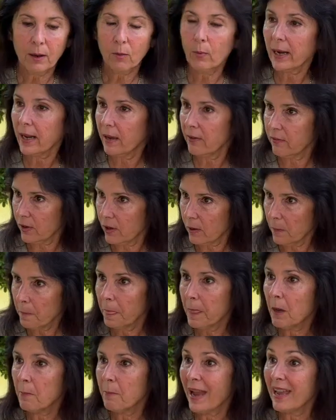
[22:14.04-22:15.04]
whatever,
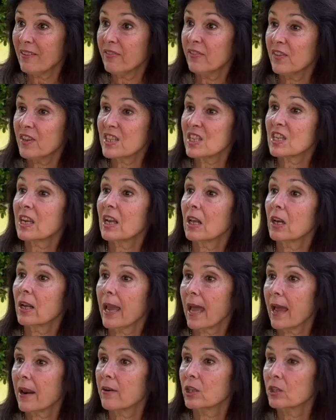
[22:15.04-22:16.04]
my physical
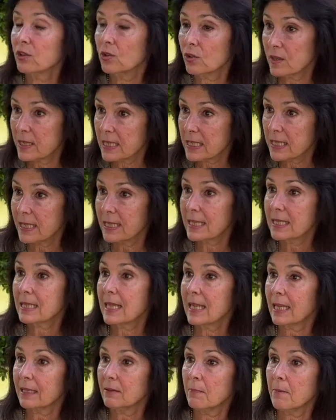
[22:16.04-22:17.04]
characteristics
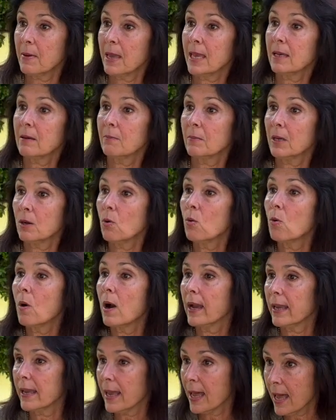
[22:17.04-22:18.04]
that make me who
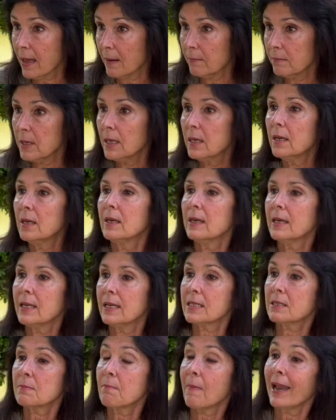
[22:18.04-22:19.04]
I am.
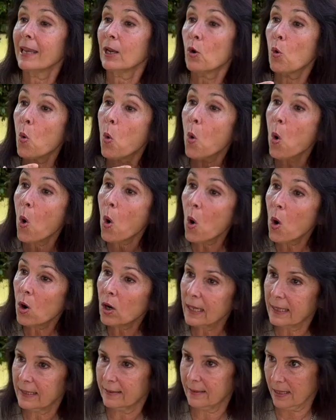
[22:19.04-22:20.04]
It's my
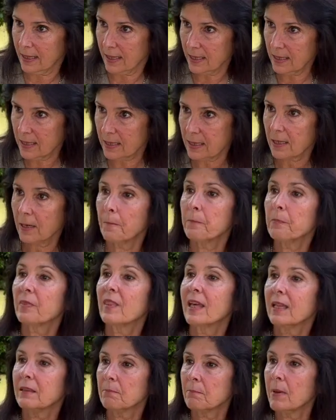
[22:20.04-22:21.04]
qualities
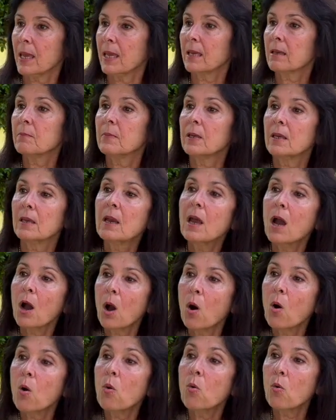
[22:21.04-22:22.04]
that make me
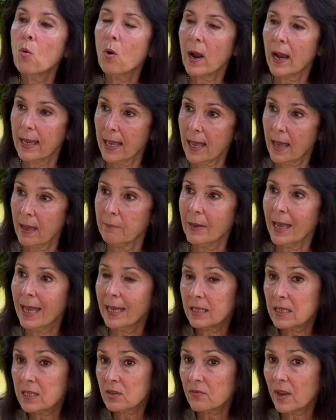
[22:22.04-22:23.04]
who I am.
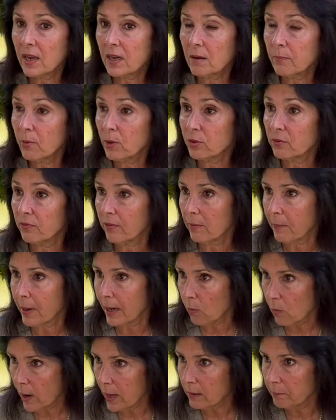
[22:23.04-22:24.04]
And it's very important for
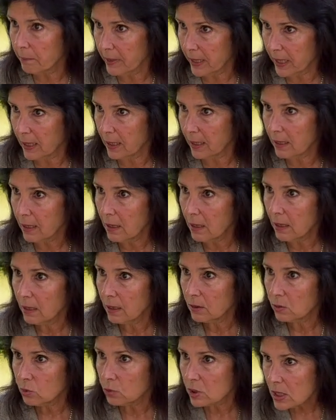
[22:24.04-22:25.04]
my well-being
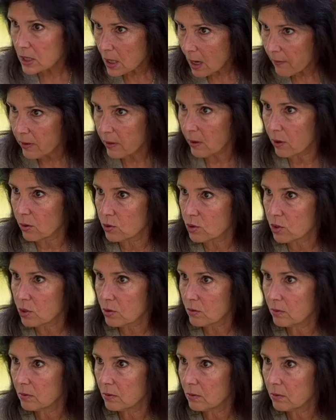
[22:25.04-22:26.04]
to discover those.
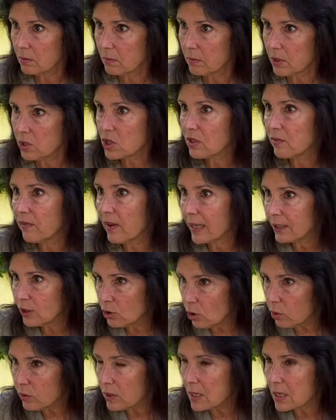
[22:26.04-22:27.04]
Because if I
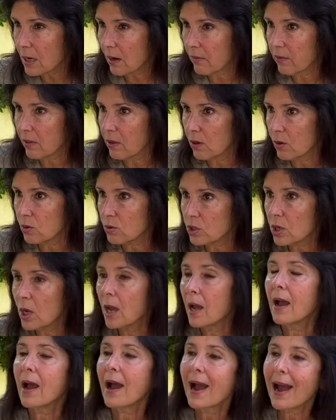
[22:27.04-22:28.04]
don't discover those,
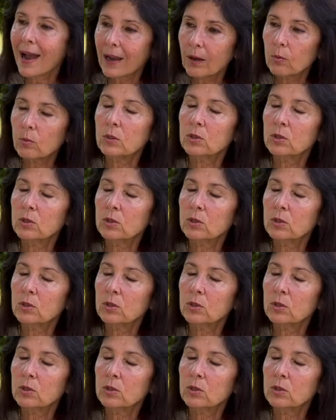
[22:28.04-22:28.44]
I will